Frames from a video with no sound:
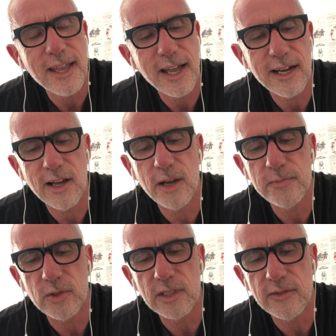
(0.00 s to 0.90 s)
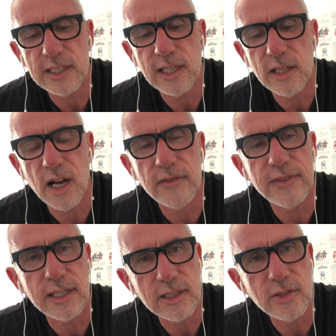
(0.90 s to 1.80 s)
And I hope you're living the life
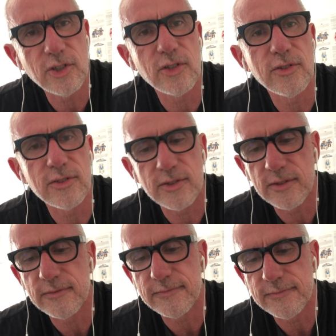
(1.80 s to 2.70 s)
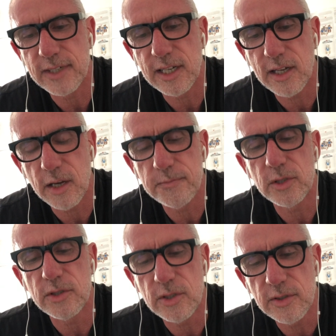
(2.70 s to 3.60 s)
that you choose. And I hope you're
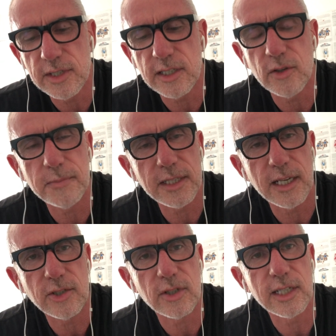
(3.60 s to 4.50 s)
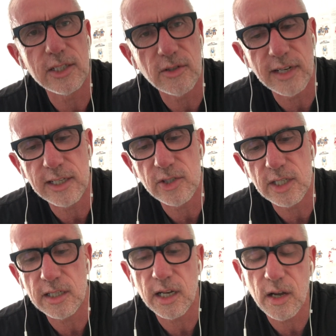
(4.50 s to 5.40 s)
using your potential and your energy.
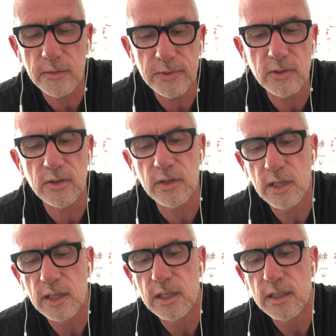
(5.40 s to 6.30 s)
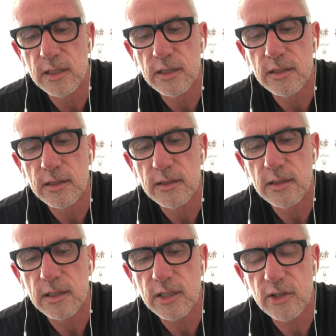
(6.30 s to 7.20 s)
And I hope you're
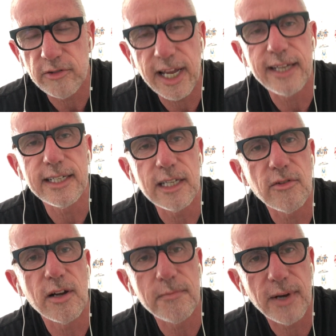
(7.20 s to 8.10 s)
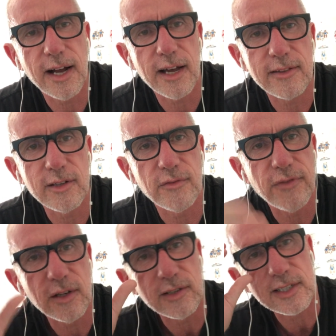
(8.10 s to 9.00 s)
creating your own path, not
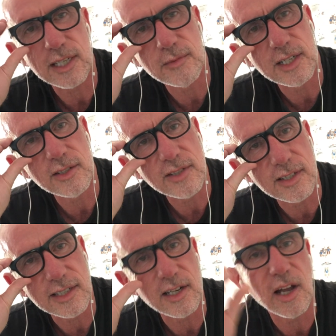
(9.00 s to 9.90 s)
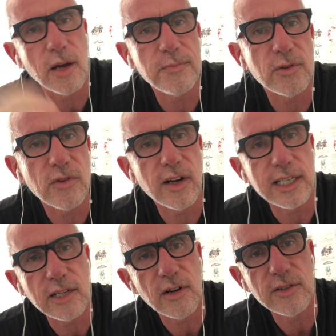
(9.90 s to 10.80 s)
following someone else's. And I hope you're
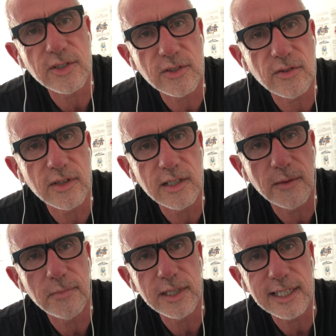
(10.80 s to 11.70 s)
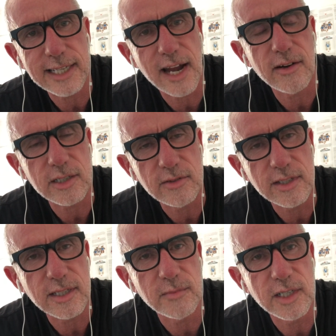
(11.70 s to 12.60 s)
writing your own story, not being a character in
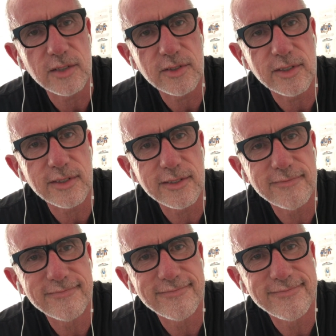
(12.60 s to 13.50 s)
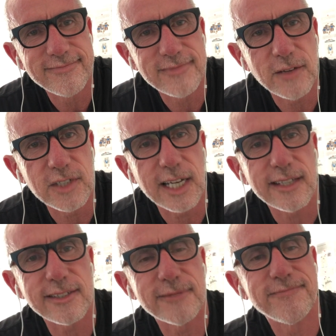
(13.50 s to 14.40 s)
someone else's. Love you
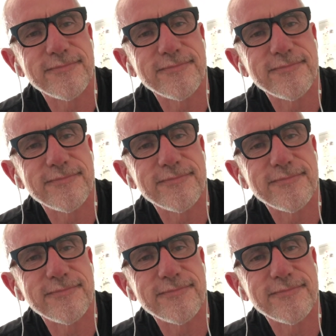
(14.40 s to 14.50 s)
guts.